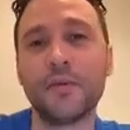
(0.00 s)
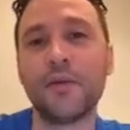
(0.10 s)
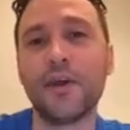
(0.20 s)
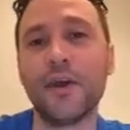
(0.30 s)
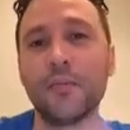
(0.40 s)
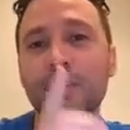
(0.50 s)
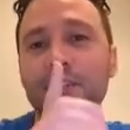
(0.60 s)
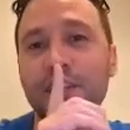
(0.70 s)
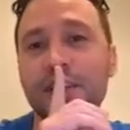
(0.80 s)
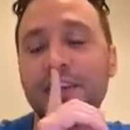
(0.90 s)
By the way, I
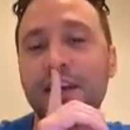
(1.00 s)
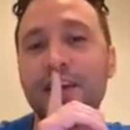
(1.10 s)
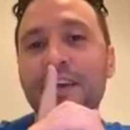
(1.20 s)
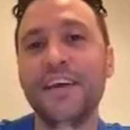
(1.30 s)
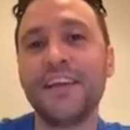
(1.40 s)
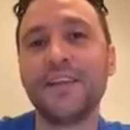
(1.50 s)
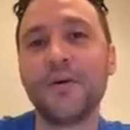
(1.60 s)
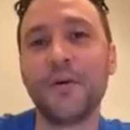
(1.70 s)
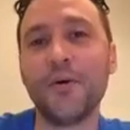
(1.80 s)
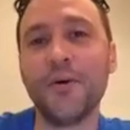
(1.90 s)
appreciate that,
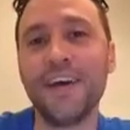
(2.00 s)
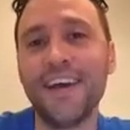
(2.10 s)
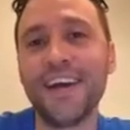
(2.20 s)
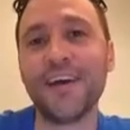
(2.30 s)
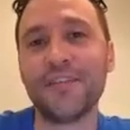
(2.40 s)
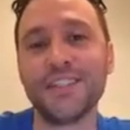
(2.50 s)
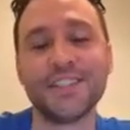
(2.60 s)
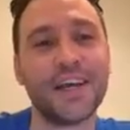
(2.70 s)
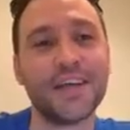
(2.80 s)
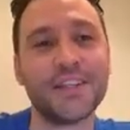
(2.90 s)
the whole having to
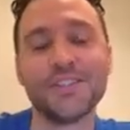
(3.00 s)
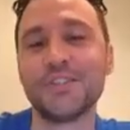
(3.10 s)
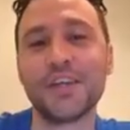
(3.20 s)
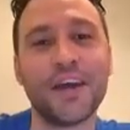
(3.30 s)
silence a